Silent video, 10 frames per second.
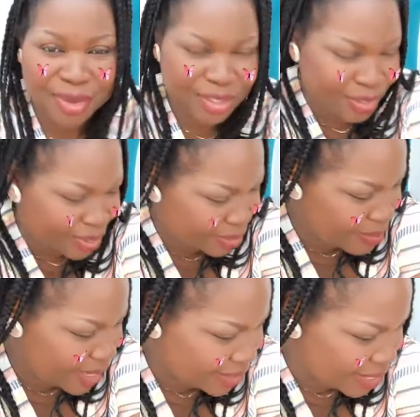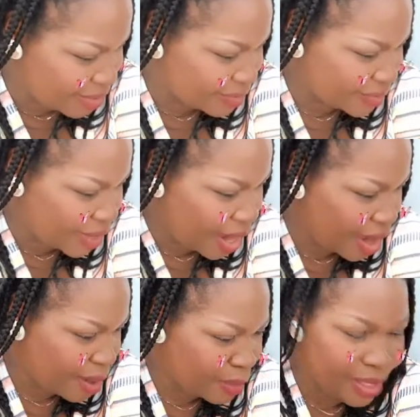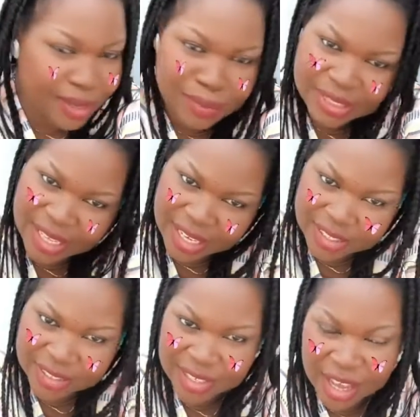introduce myself. My name is Kate.